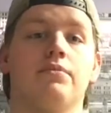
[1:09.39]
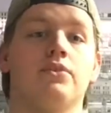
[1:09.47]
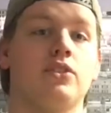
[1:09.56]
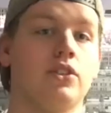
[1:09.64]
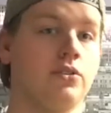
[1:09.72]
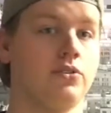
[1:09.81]

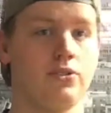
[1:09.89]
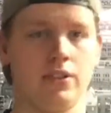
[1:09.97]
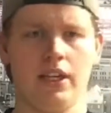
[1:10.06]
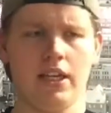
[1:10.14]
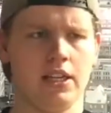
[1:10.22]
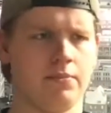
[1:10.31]
So
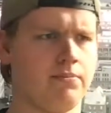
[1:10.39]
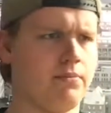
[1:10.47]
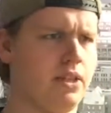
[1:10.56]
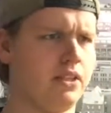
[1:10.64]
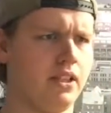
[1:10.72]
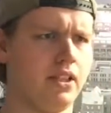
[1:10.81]
today I'm
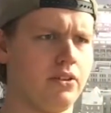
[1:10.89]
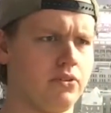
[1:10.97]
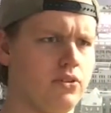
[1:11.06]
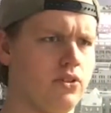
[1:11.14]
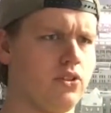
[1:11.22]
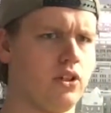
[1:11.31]
mainly
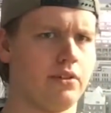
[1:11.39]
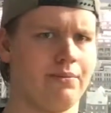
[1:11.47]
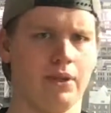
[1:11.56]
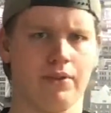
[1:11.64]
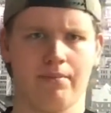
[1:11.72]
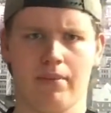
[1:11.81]
going to talk
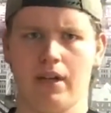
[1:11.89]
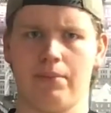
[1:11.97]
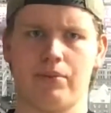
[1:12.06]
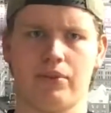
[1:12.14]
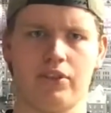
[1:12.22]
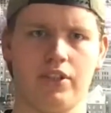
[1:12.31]
about my
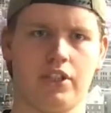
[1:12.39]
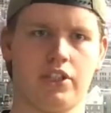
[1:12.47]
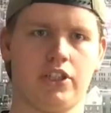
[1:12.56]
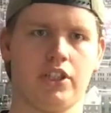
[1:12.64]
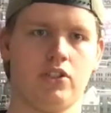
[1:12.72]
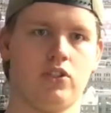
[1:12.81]

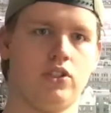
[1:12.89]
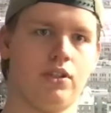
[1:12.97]
predictions